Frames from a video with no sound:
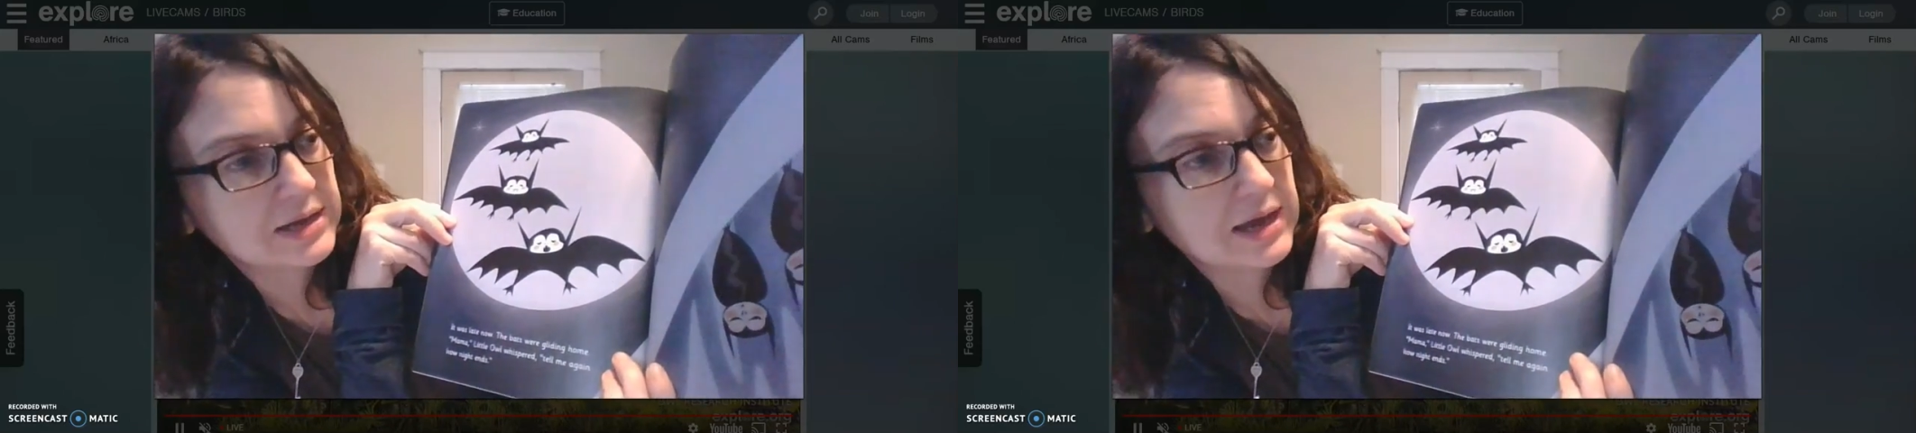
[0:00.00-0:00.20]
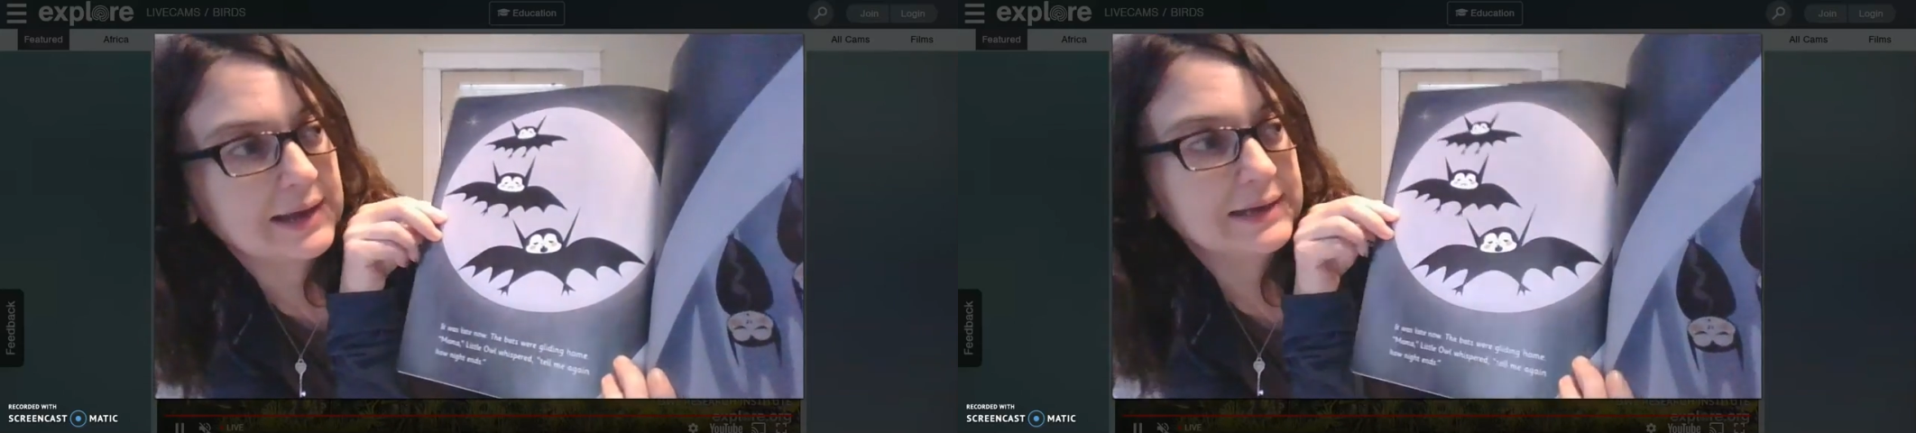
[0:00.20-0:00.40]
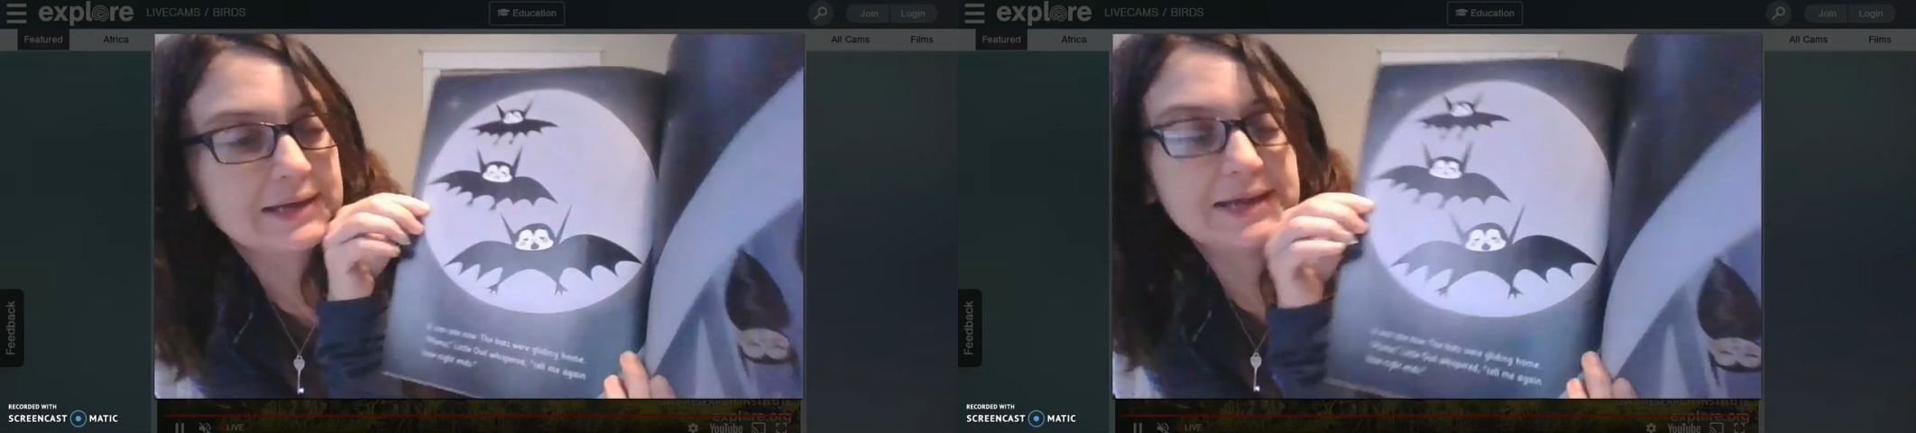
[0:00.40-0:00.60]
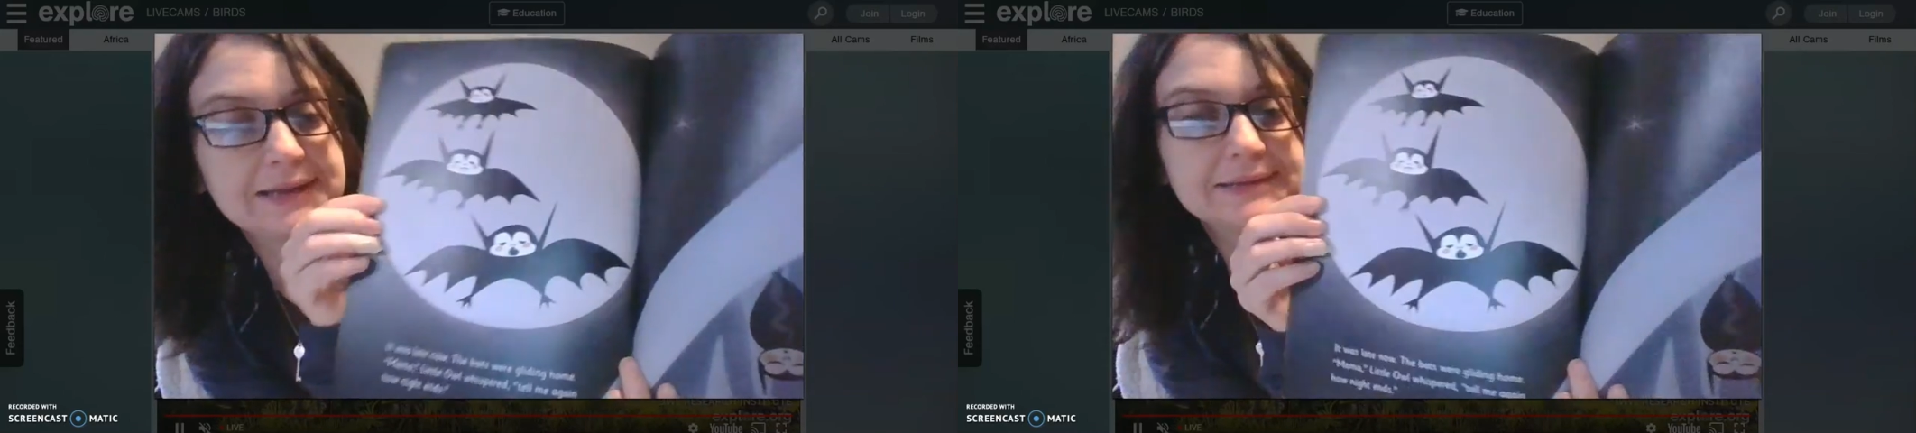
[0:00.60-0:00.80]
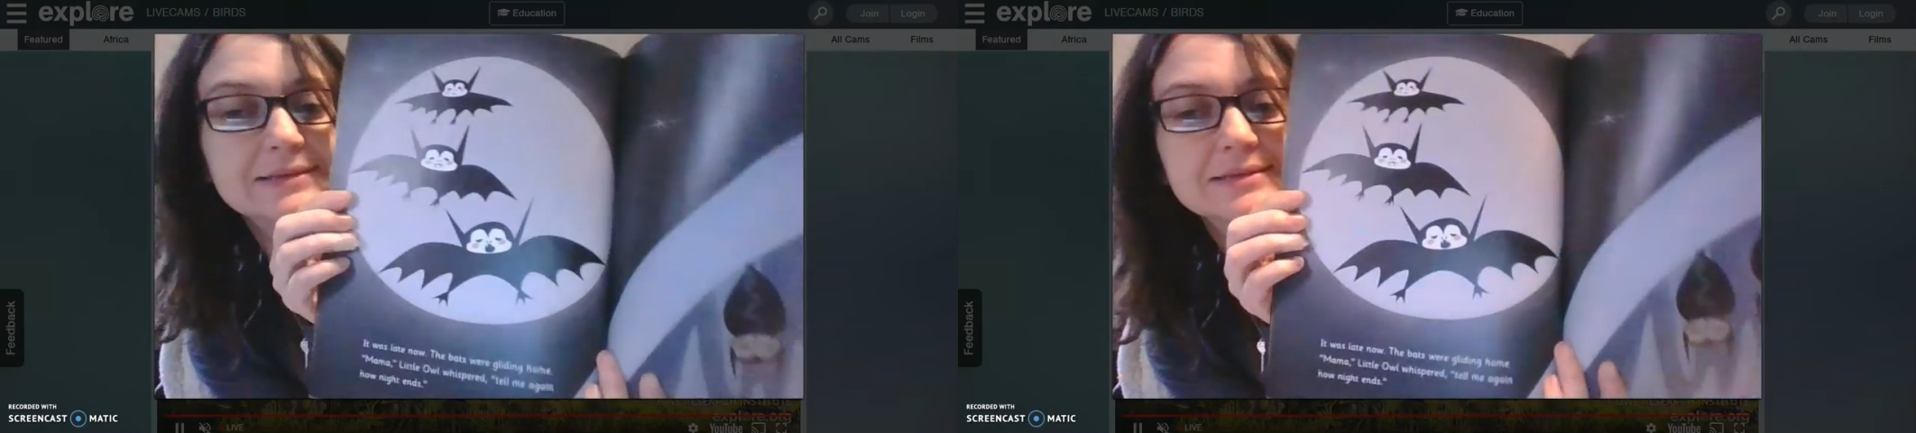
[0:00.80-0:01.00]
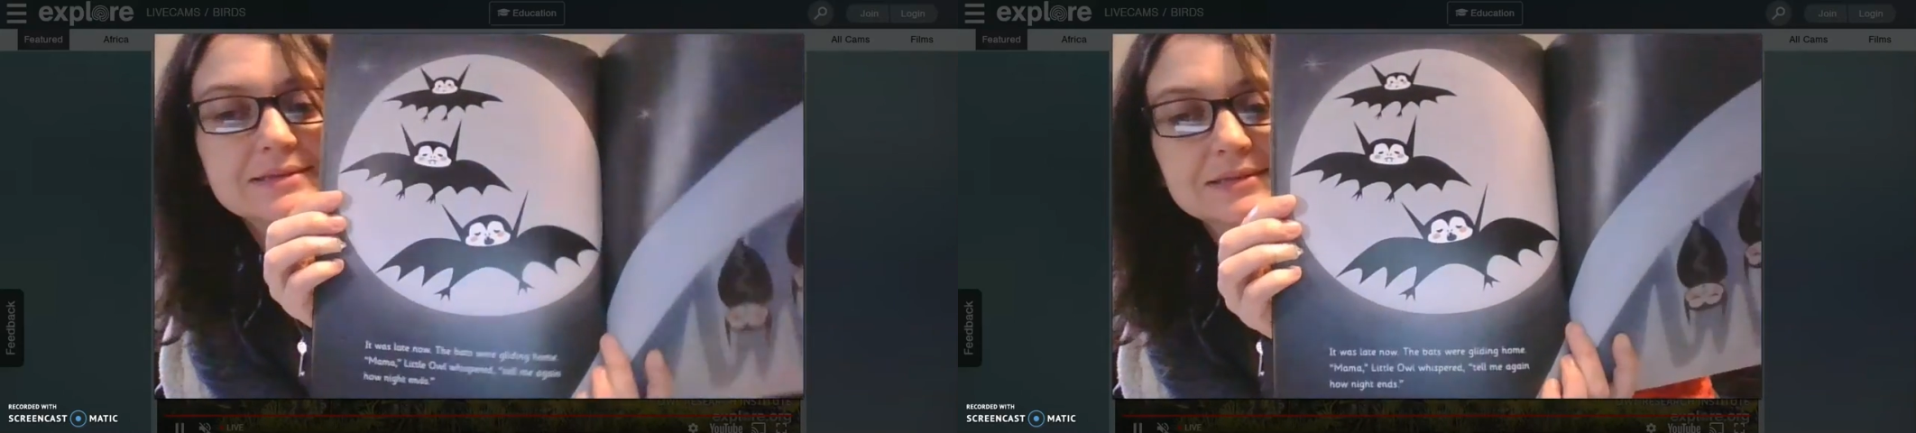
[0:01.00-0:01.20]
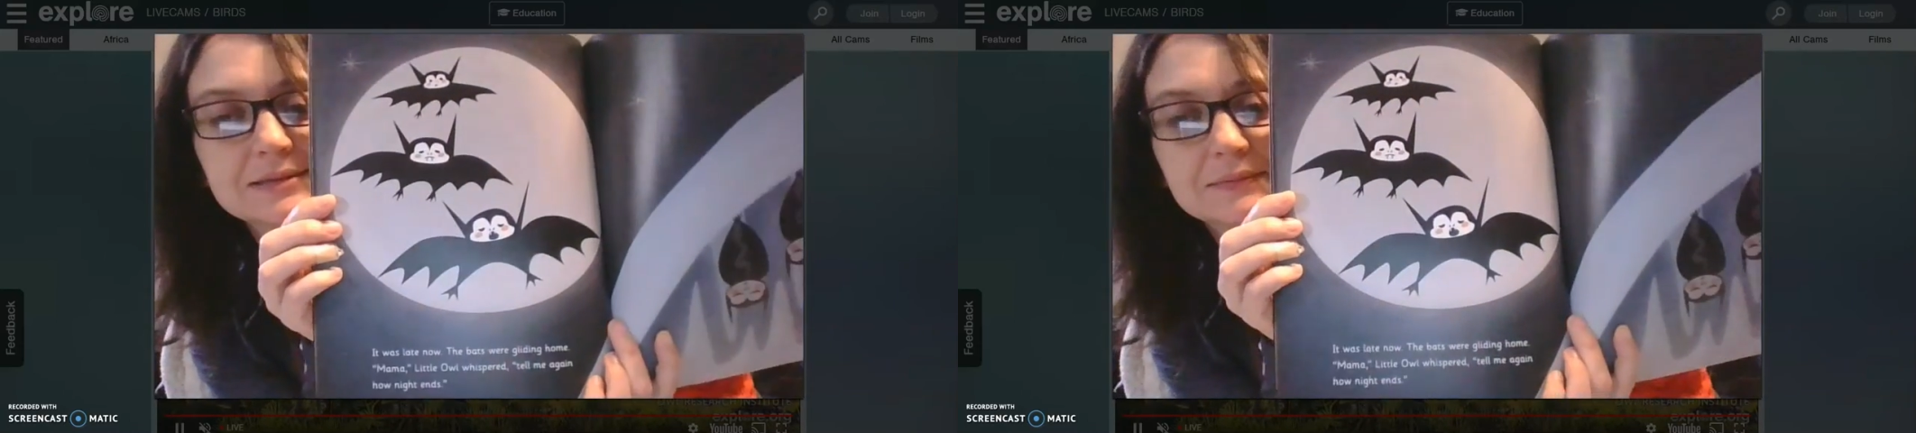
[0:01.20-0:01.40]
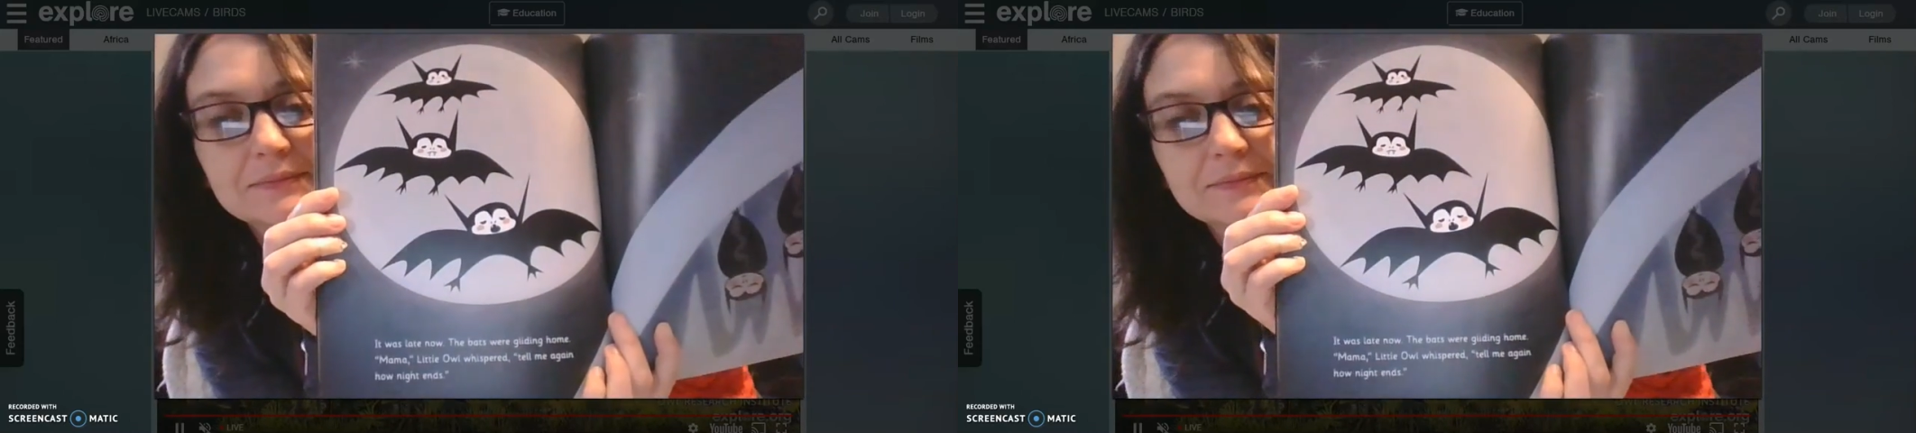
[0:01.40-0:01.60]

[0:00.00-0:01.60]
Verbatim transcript: night ends."